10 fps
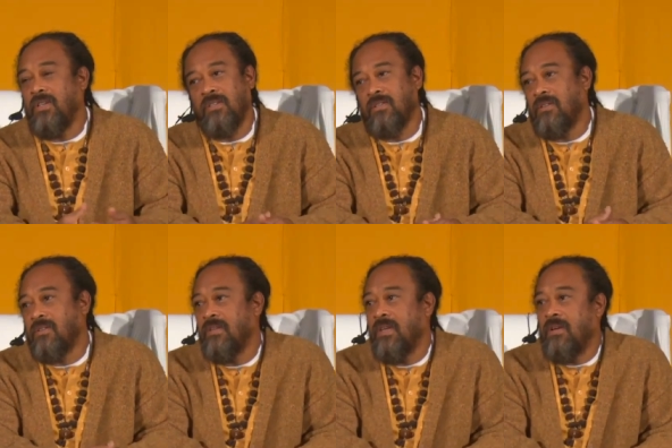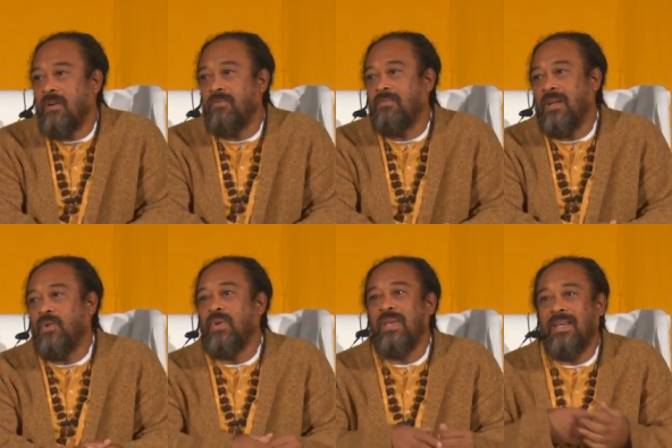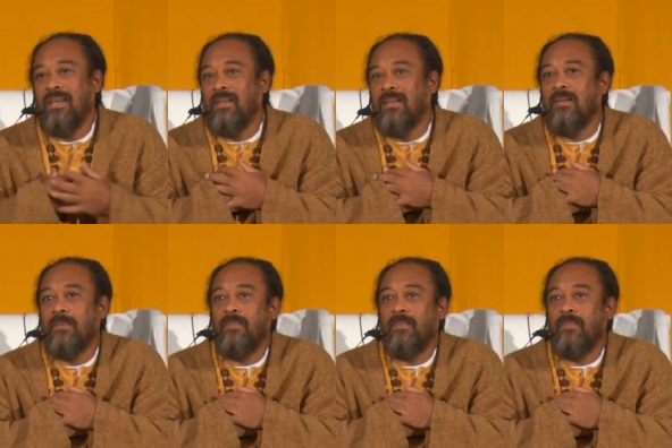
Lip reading: it is not of value here.